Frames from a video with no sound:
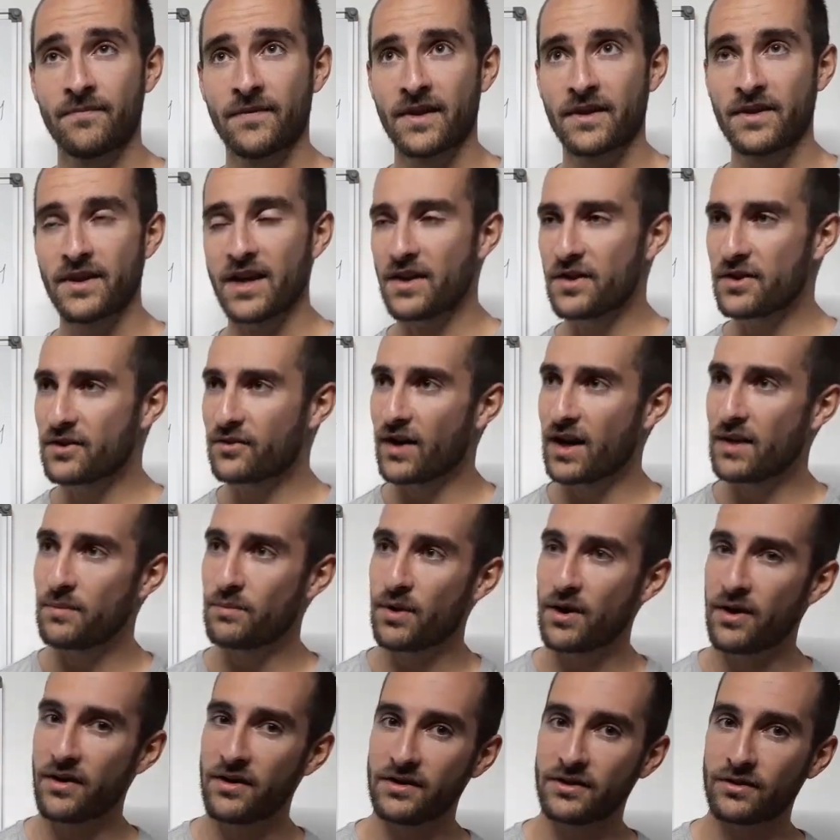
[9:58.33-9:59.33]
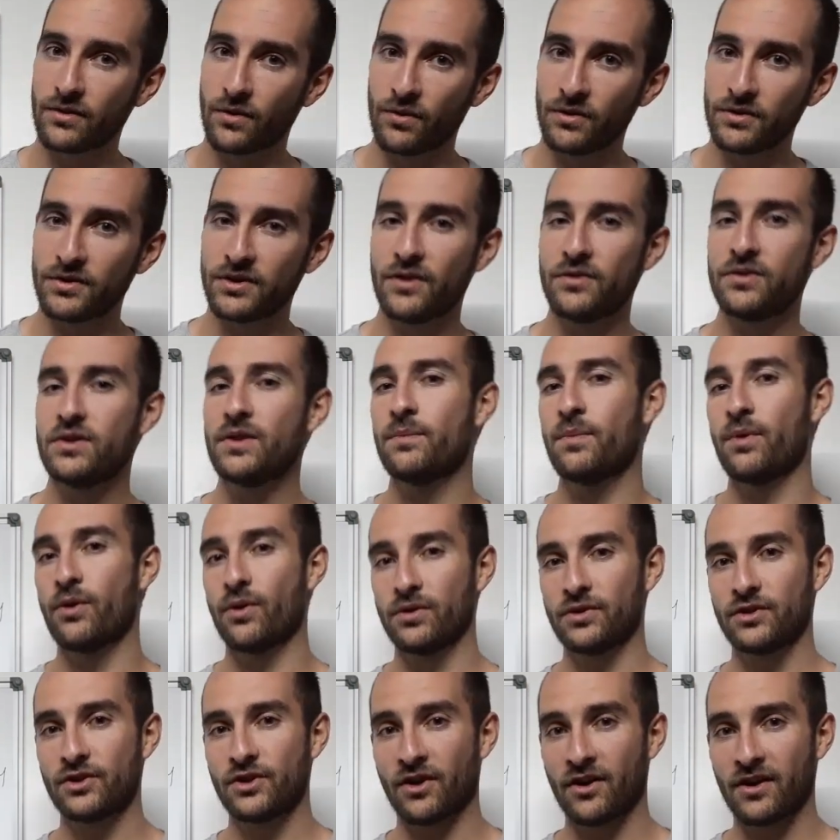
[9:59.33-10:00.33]
The other grandparents also
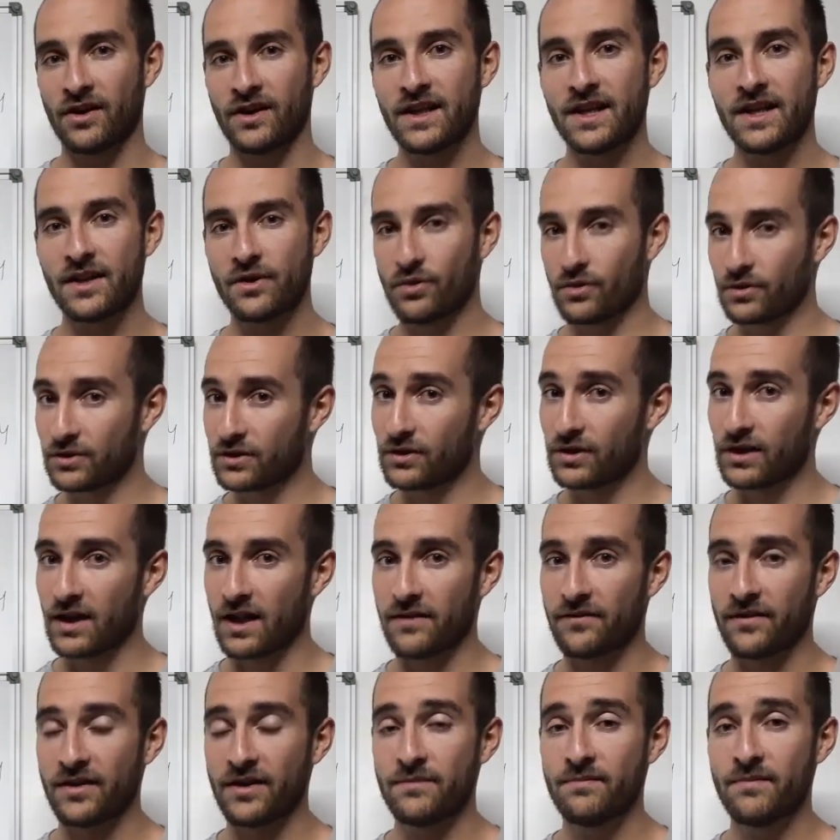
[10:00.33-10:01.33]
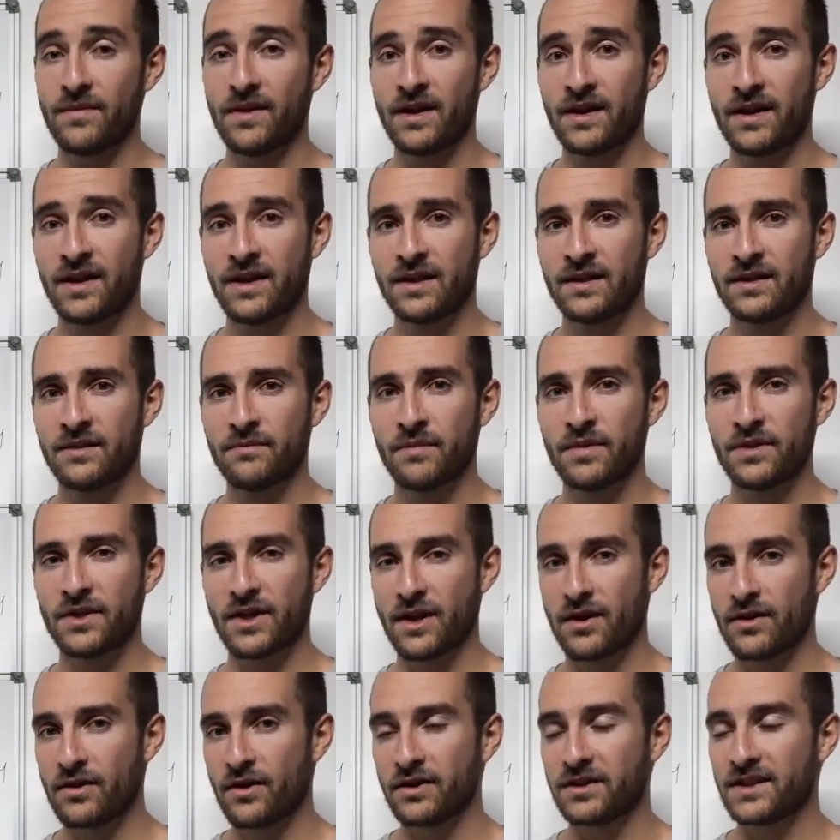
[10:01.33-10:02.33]
support Charlie and they also love him, but they
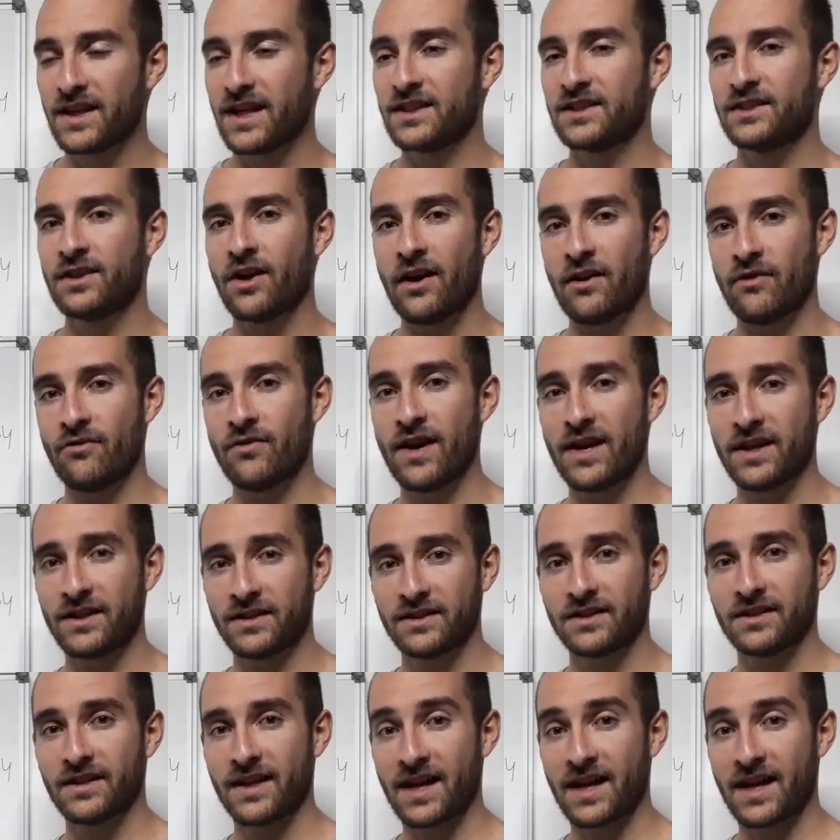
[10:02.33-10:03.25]
are not as direct